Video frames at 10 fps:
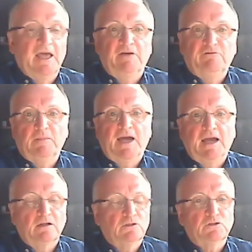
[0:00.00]
If I
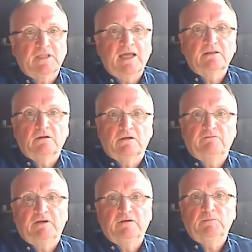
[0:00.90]
may, I'll just end on a
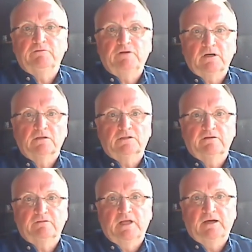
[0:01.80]
very
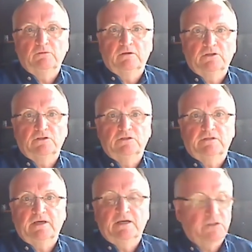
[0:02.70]
provocative note, which is
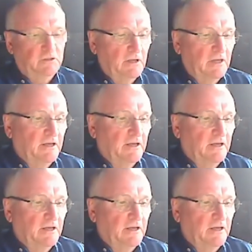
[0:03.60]
this.